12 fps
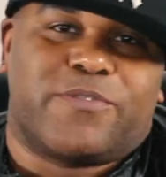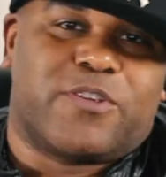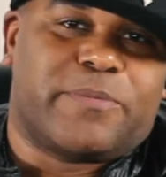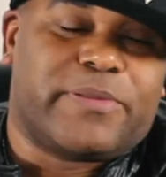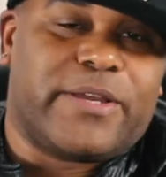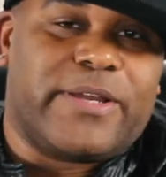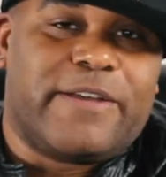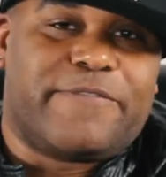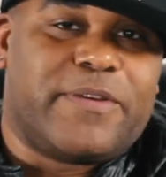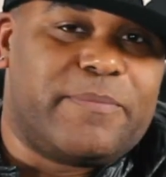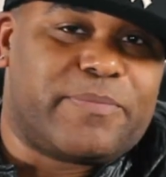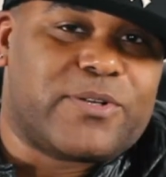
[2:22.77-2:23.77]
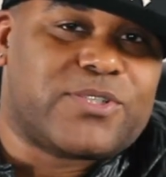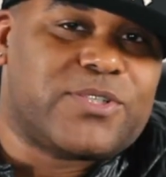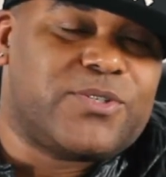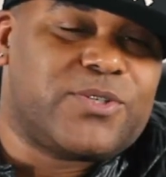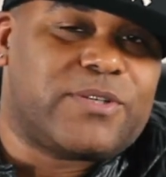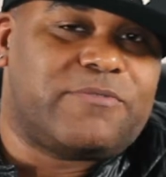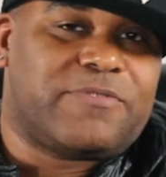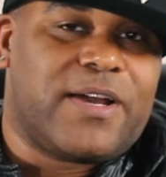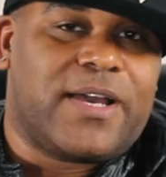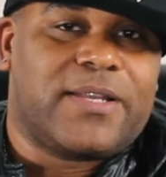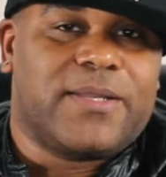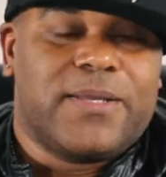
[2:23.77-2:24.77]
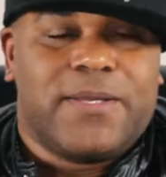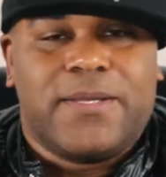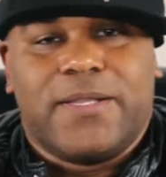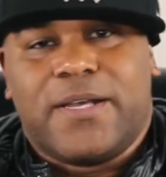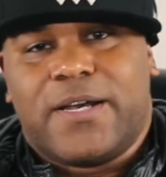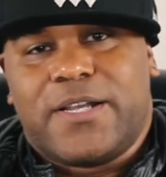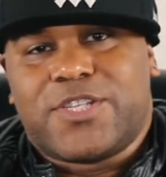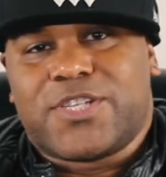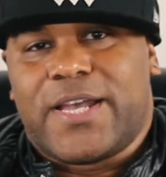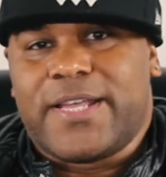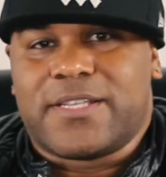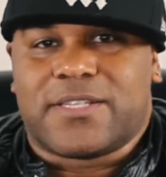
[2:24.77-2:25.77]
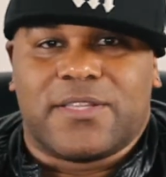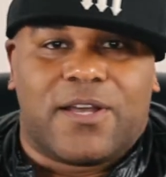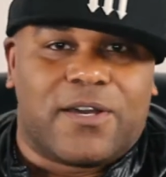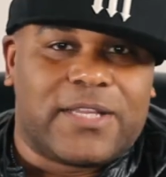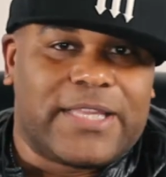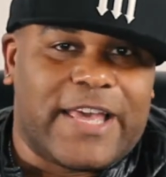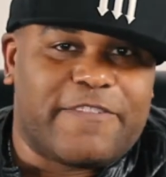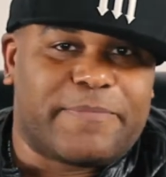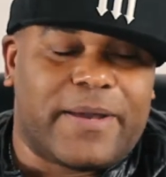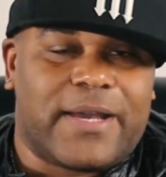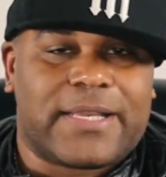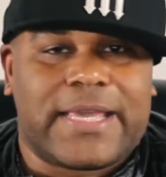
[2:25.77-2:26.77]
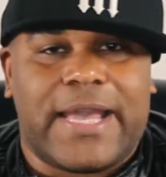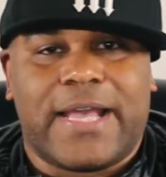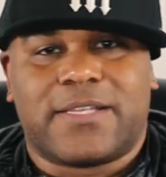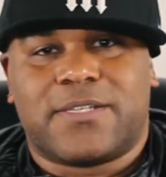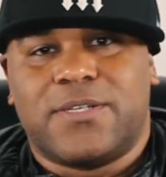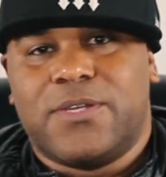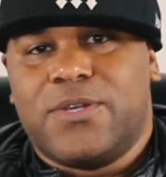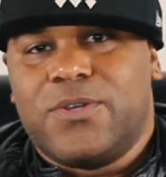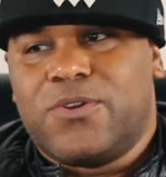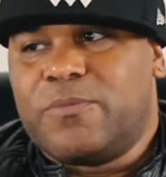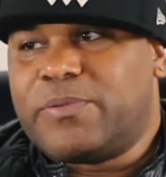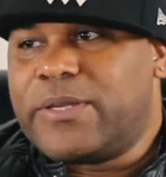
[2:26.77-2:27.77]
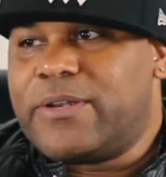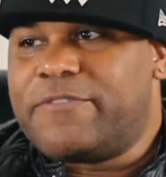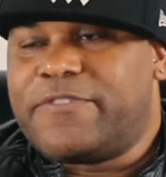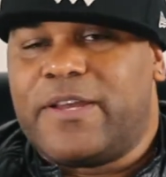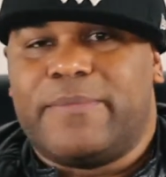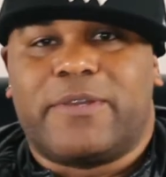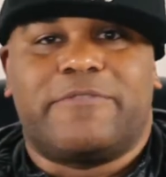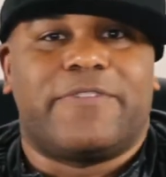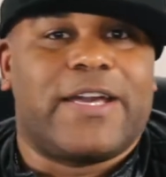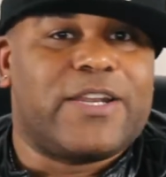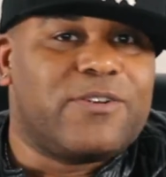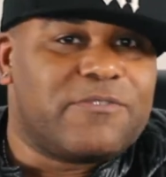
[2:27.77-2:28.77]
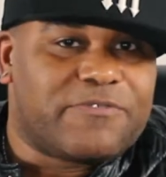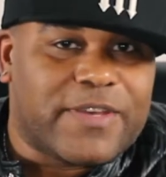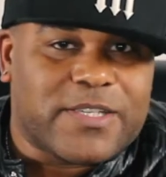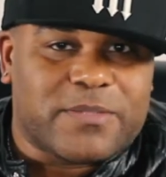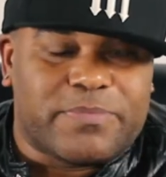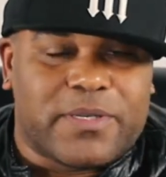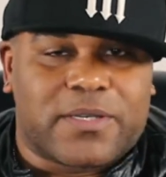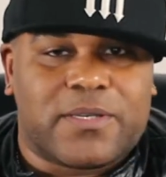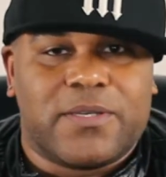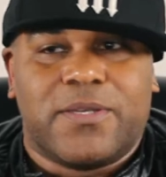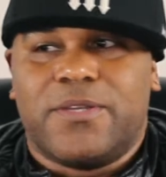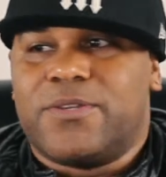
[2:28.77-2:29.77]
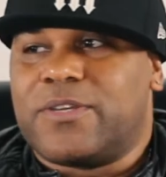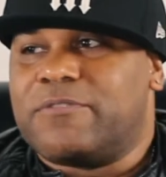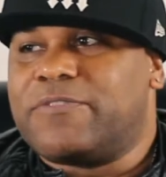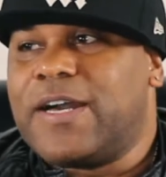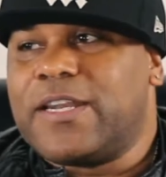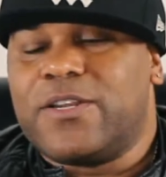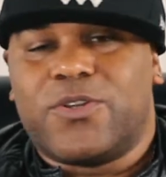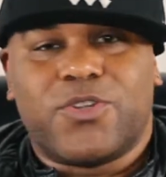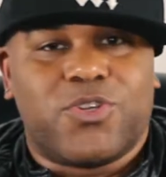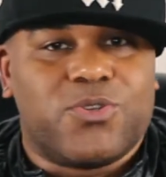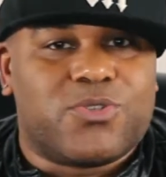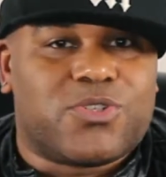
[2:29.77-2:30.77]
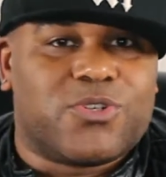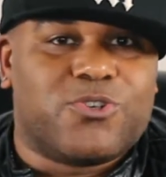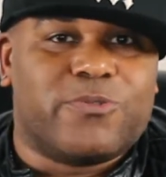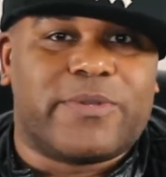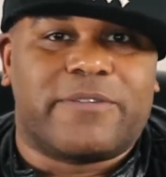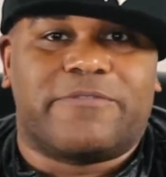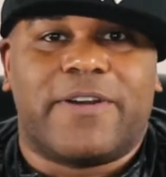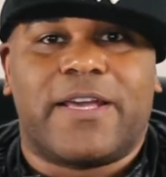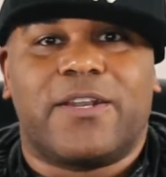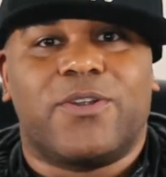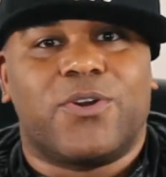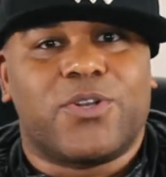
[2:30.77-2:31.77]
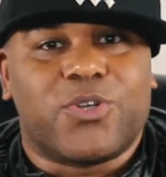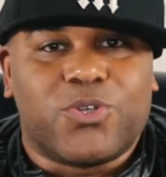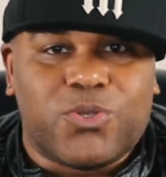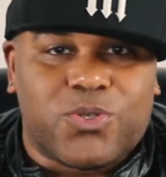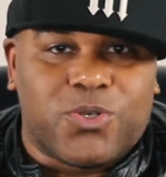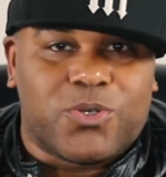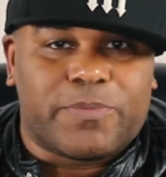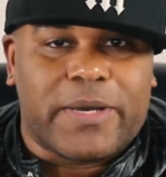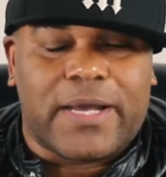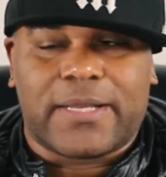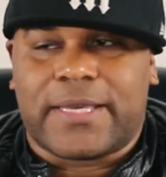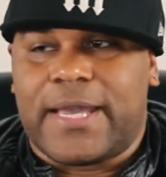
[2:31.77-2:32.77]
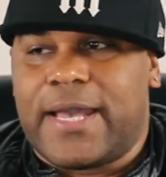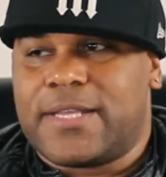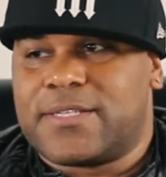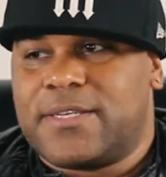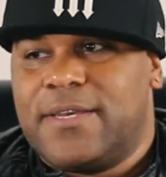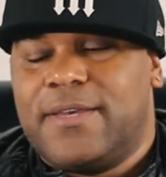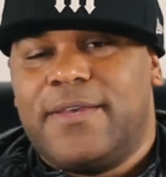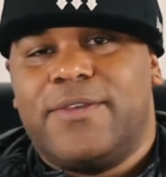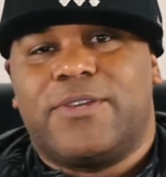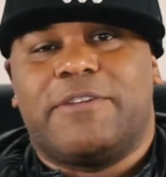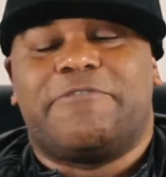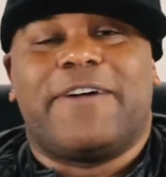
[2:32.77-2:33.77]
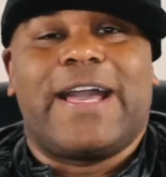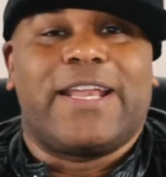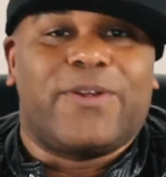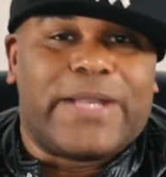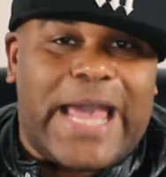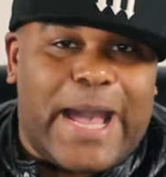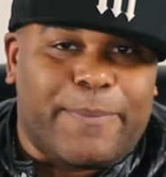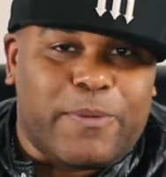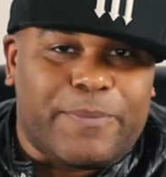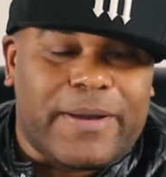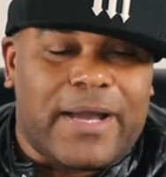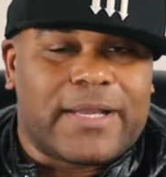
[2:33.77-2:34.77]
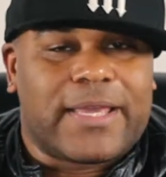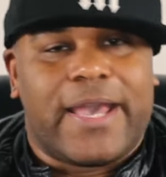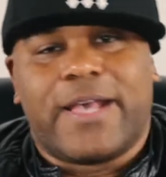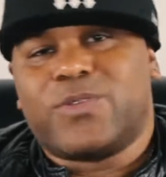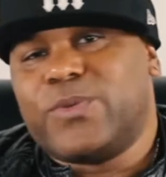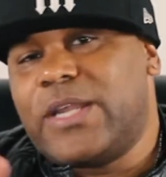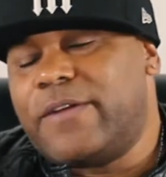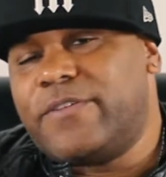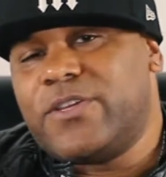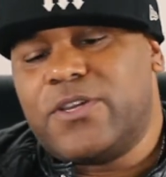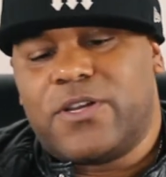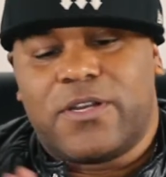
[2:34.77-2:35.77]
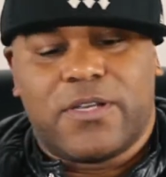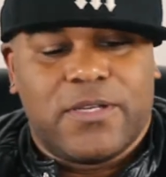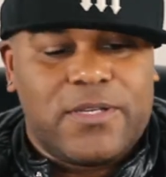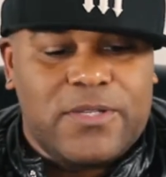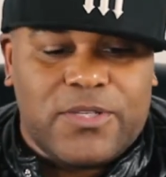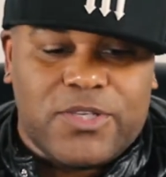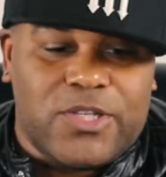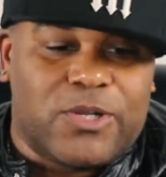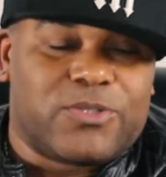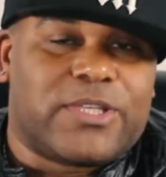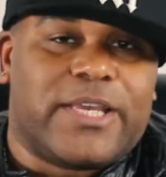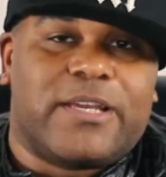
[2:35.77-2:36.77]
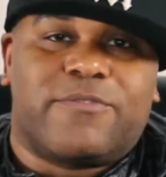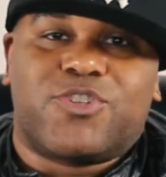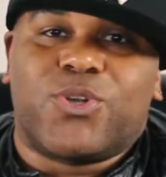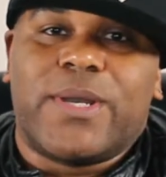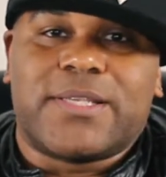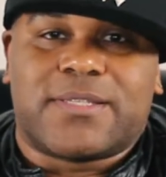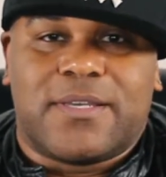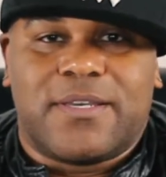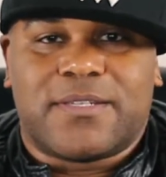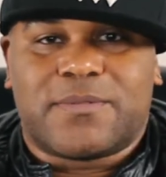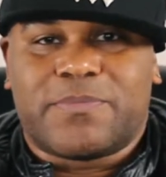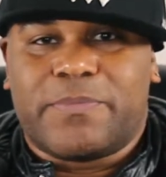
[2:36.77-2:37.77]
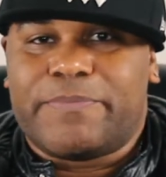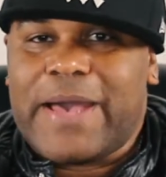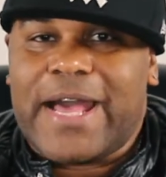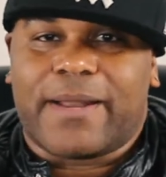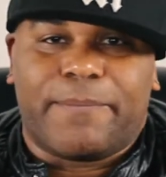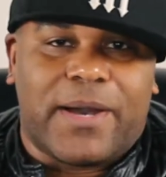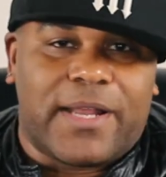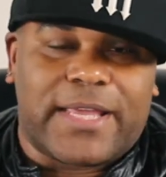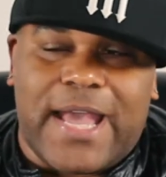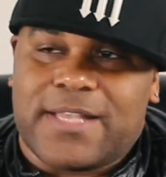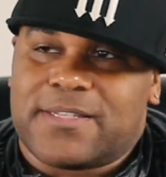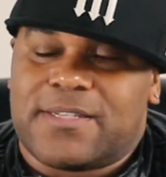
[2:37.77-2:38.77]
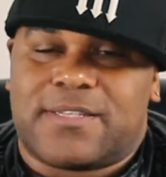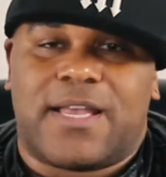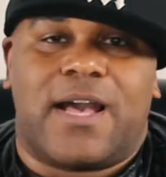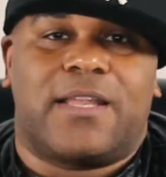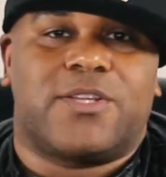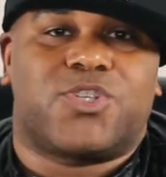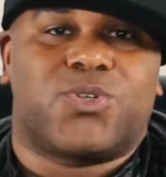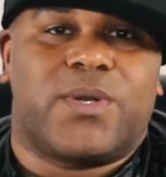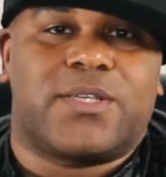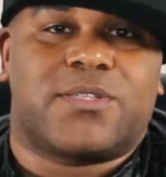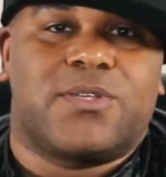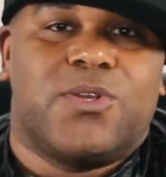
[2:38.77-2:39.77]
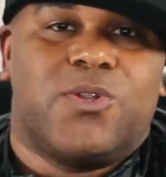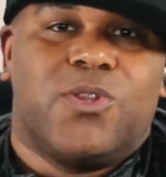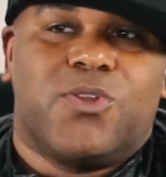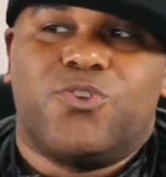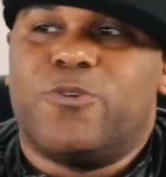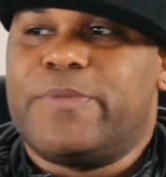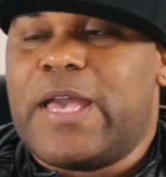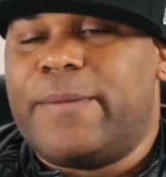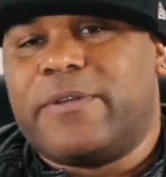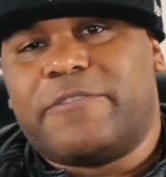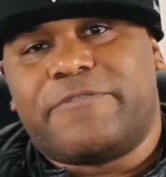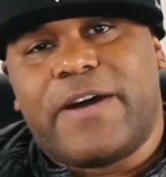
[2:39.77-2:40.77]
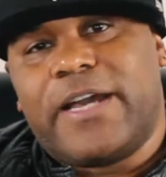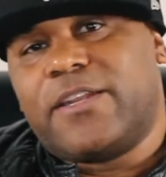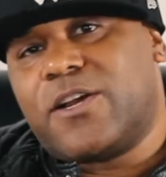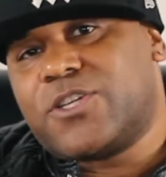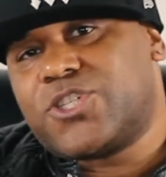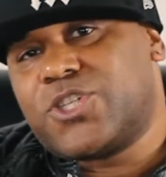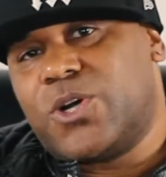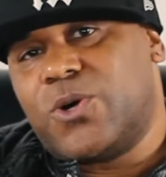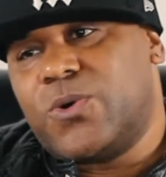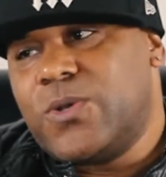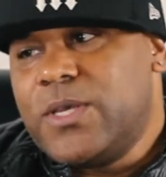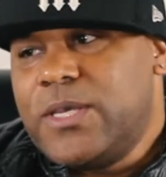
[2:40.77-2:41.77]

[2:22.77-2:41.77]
you're a Player FM person, you can find Shyan Selah, the Life podcast on Player FM. You can find it on Facebook. You can find it on YouTube. You can find it on Google Podcasts. You can find it on Apple Podcasts. Whatever your thing of choice is, podcasting style of choice, you'll be able to find our show